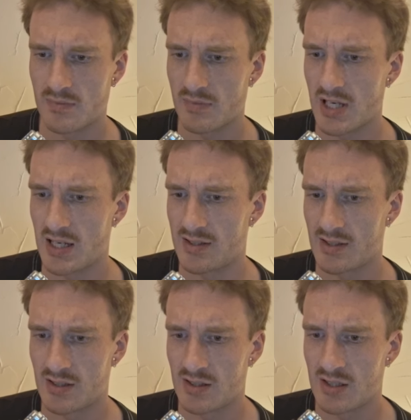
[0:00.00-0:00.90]

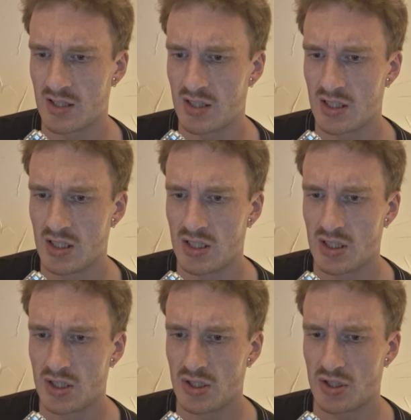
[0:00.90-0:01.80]
Yes.
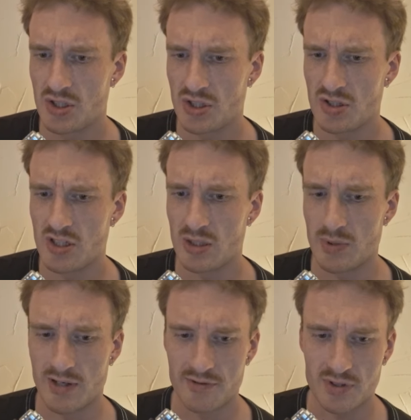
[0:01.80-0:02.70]
Surely
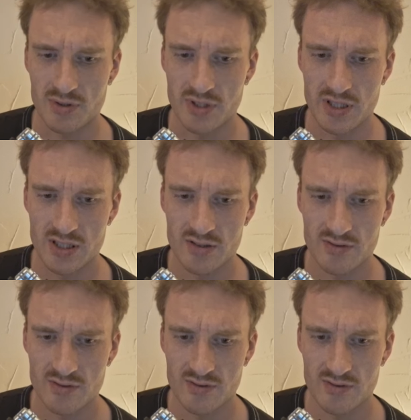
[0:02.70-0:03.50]
we have to go here.